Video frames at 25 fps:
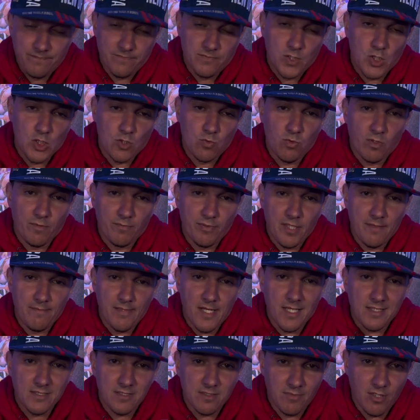just wouldn't play
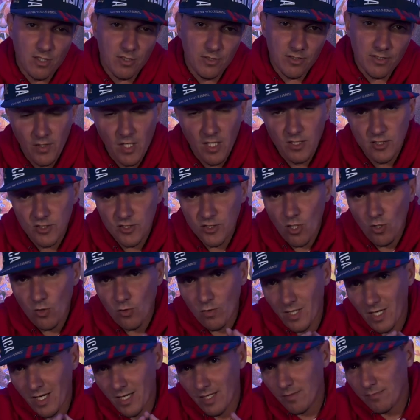basketball in it.
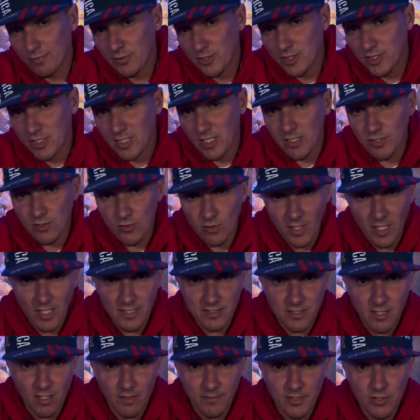So I appreciate you
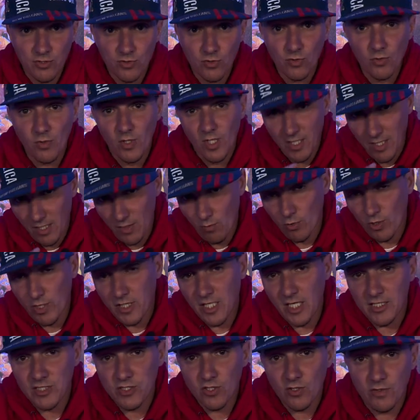guys coming through, and we'll
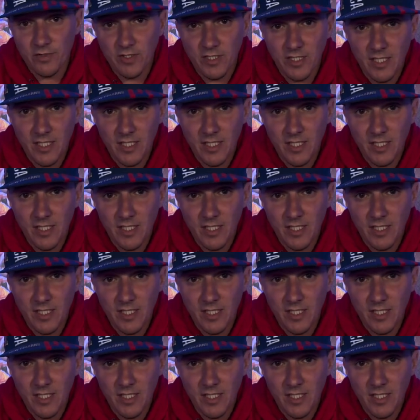catch you on the